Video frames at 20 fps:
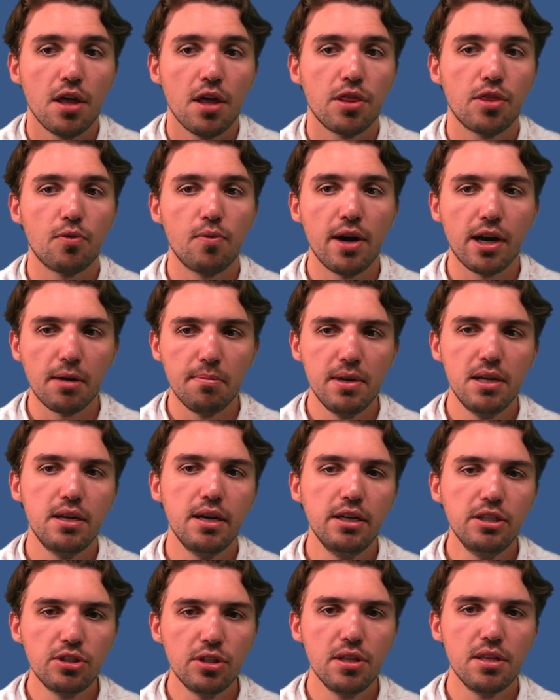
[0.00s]
The
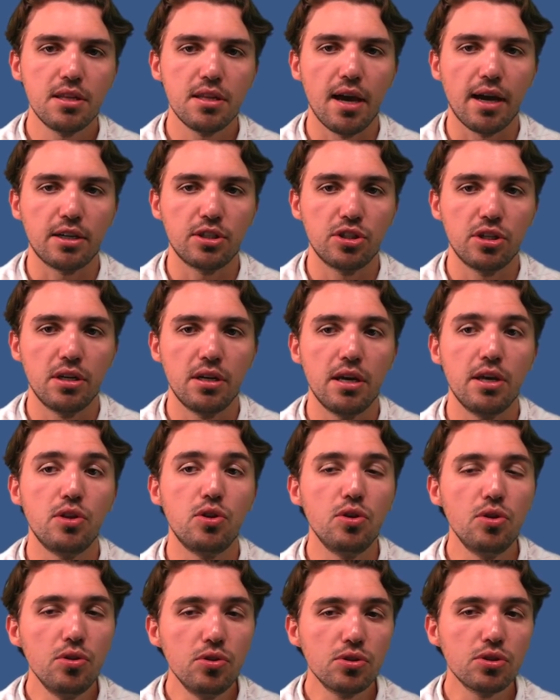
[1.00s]
recommendations section is
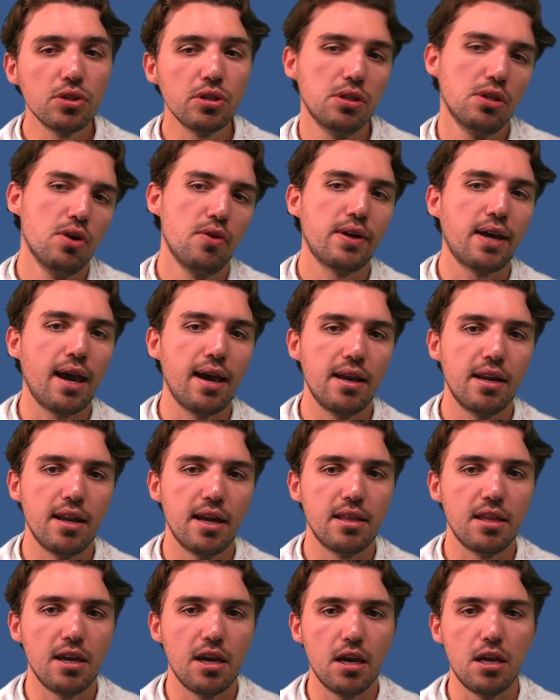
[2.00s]
usually located
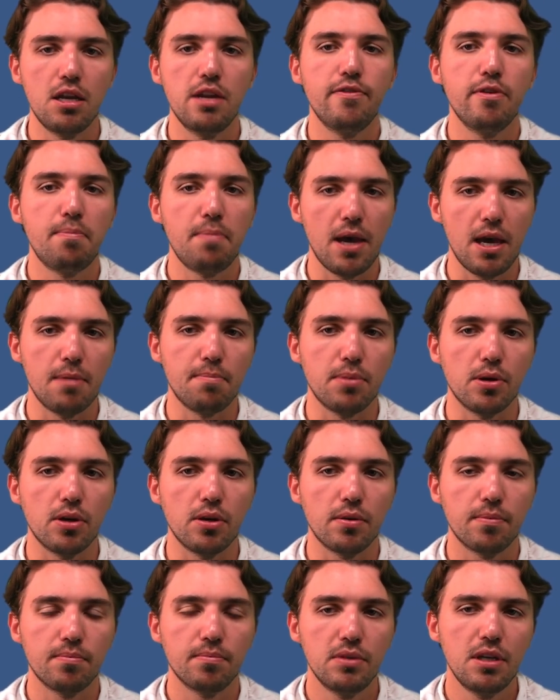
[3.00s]
at the end of a
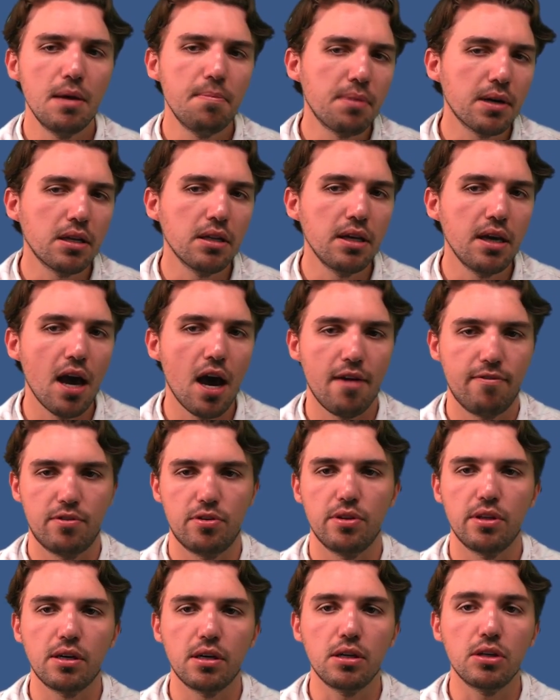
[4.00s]
paper, typically
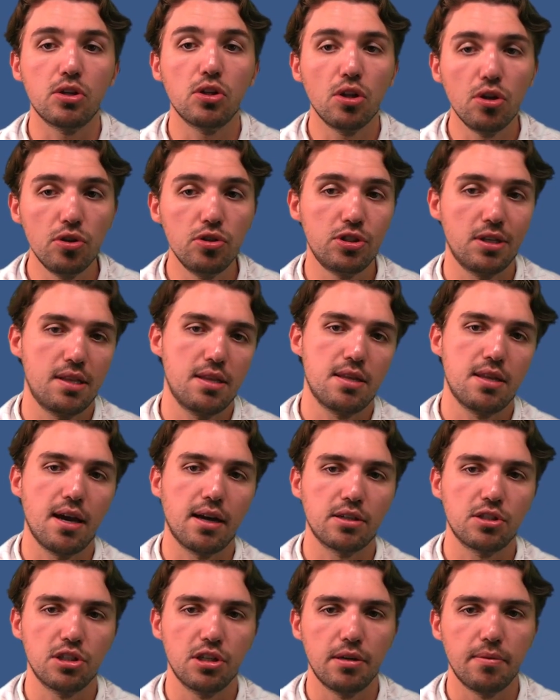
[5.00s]
after the conclusion
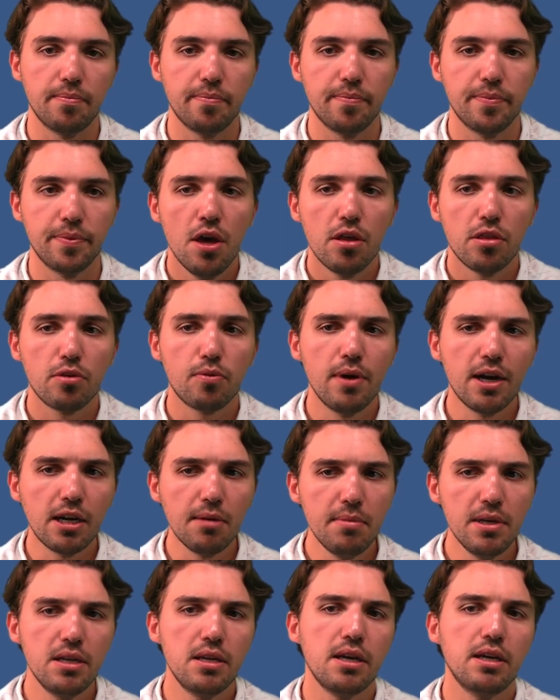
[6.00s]
section. The
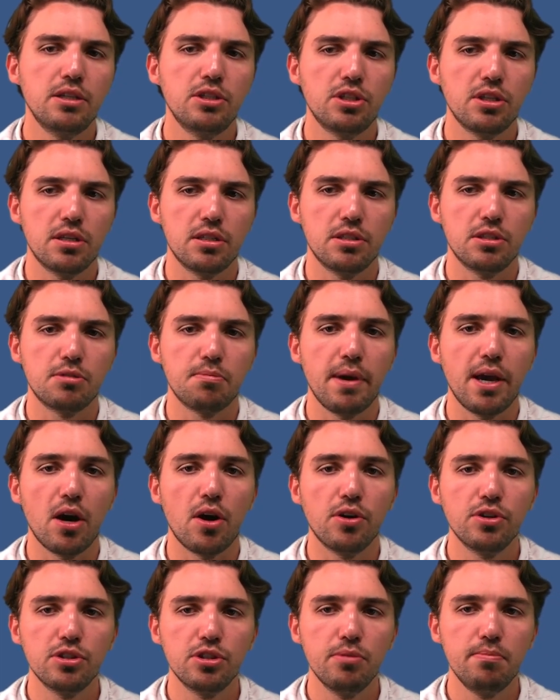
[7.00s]
recommendations may
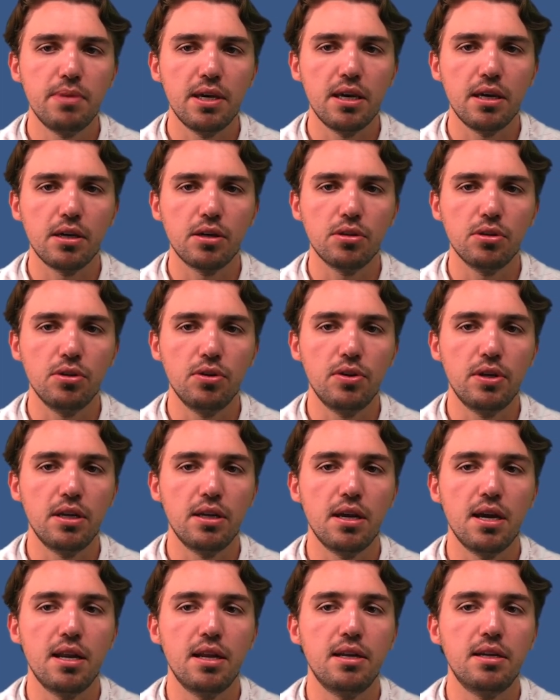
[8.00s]
also be included
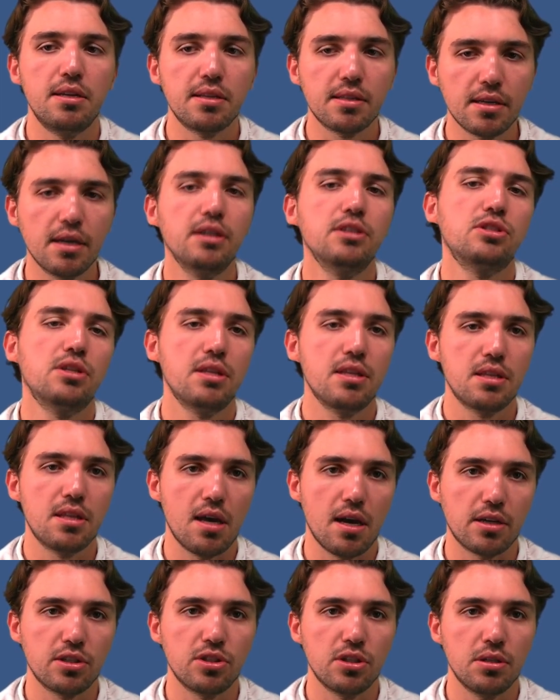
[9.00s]
in a discussion
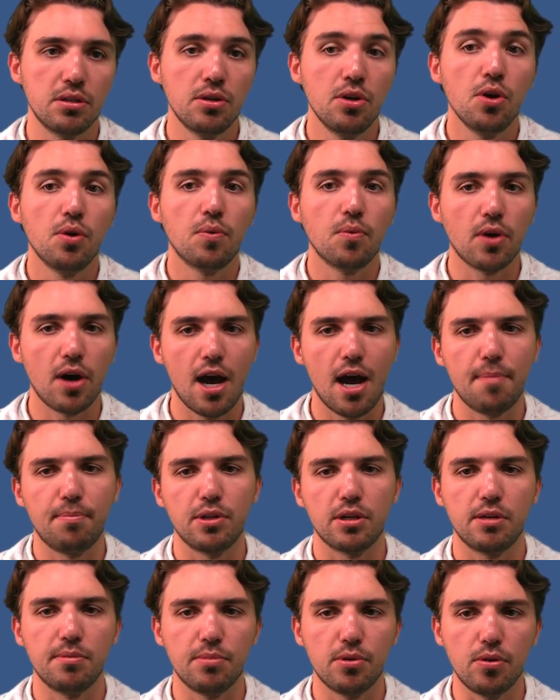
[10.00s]
section where
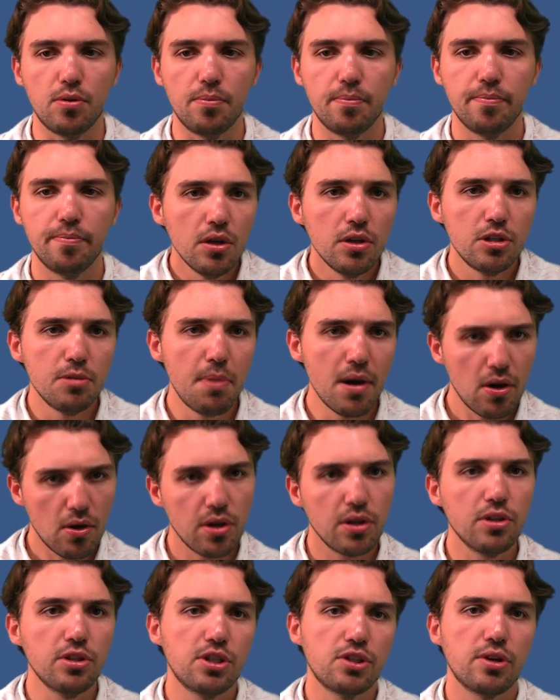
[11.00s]
applicable. To better
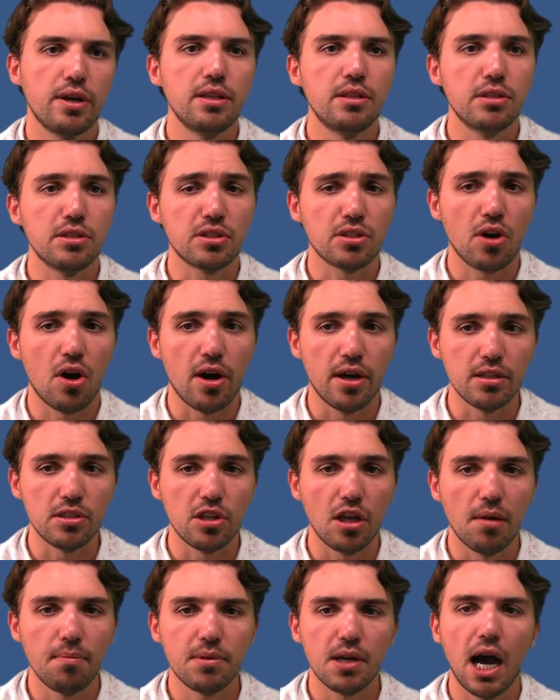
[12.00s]
illustrate this
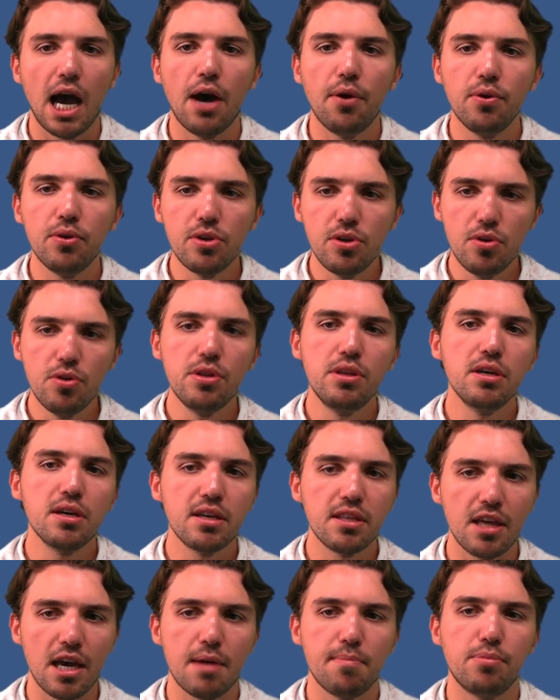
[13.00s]
concept, I will use the
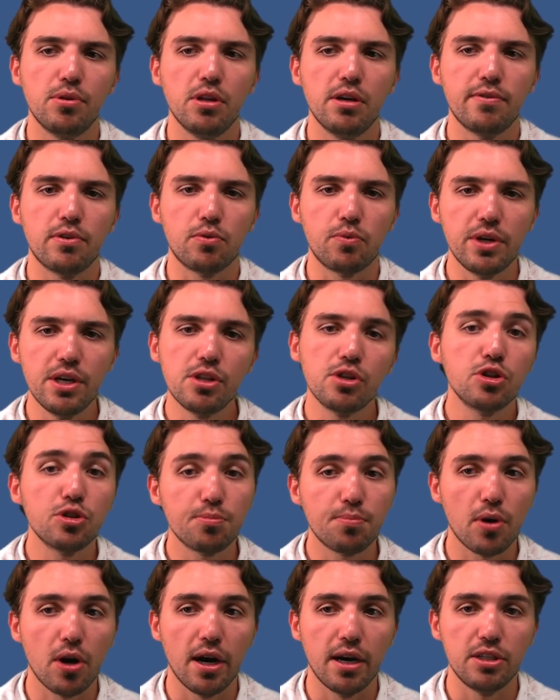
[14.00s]
example of a research
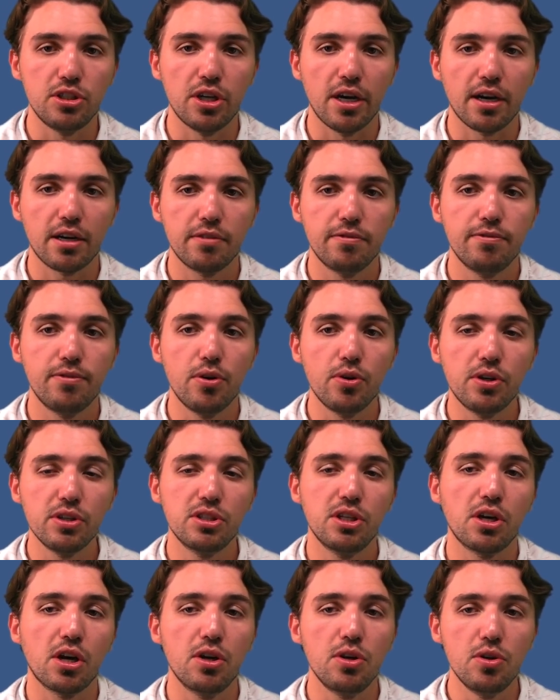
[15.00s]
project
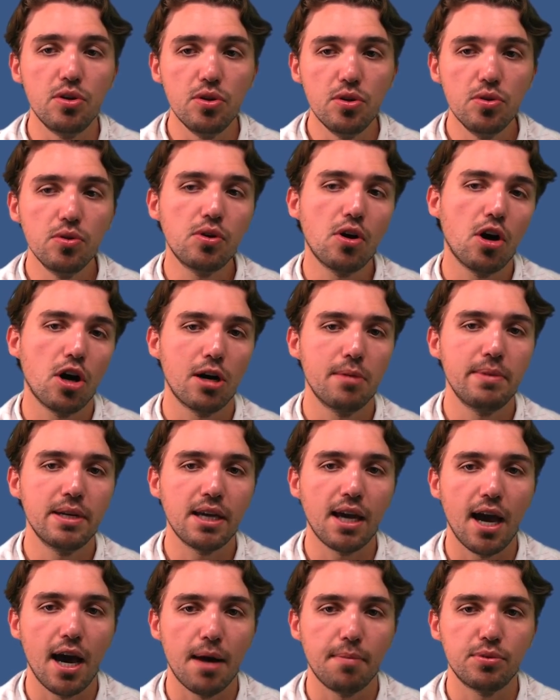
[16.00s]
focusing on new carbon
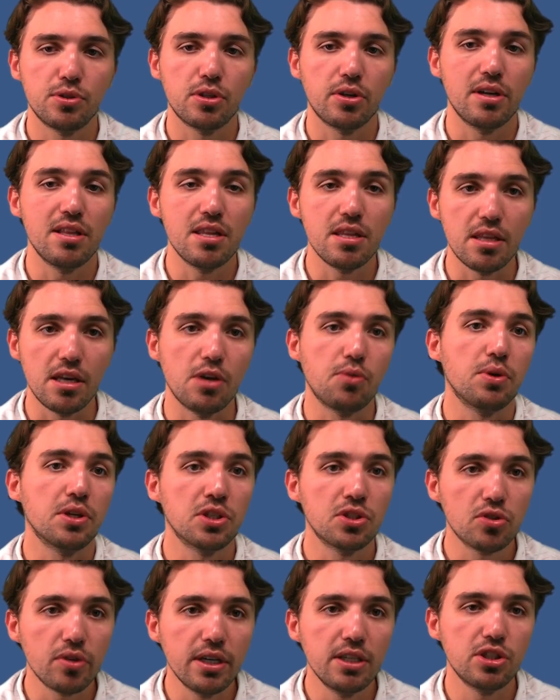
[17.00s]
capture and
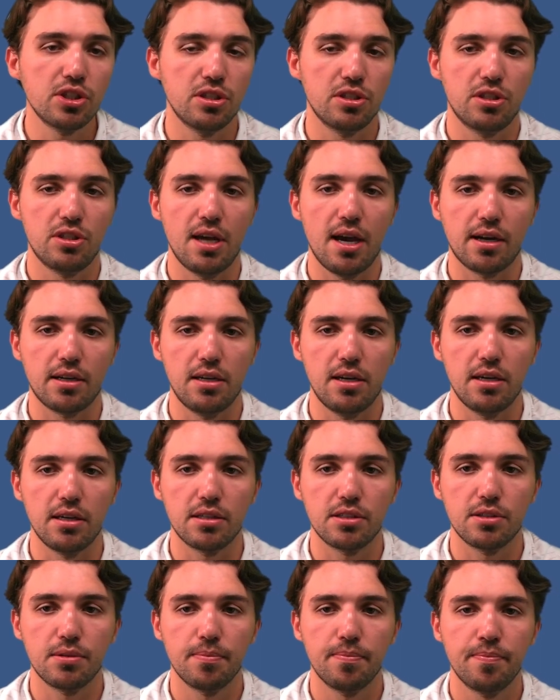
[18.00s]
sequestration
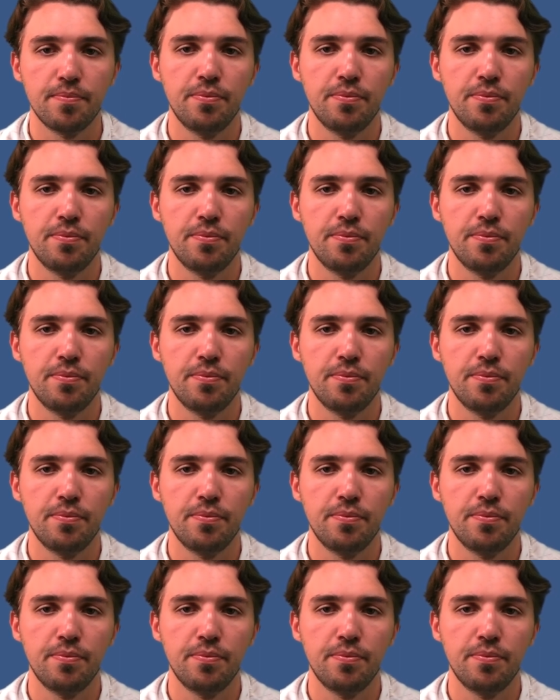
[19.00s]
techniques.